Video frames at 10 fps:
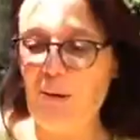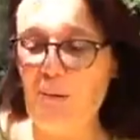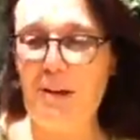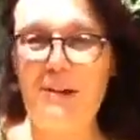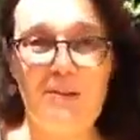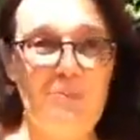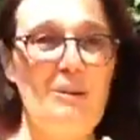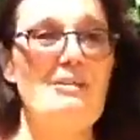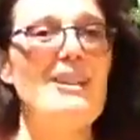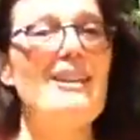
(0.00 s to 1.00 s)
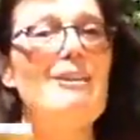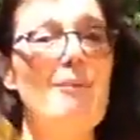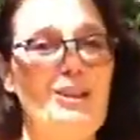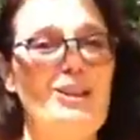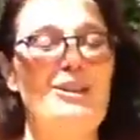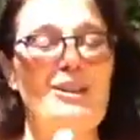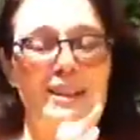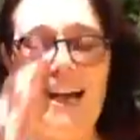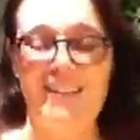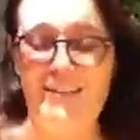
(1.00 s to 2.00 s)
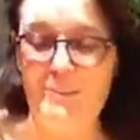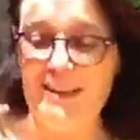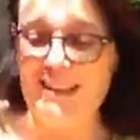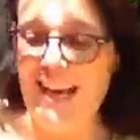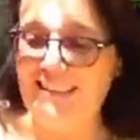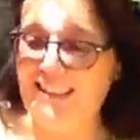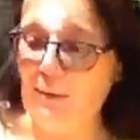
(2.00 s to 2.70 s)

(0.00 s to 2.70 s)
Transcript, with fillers: whilst weaving in the magical and the mundane.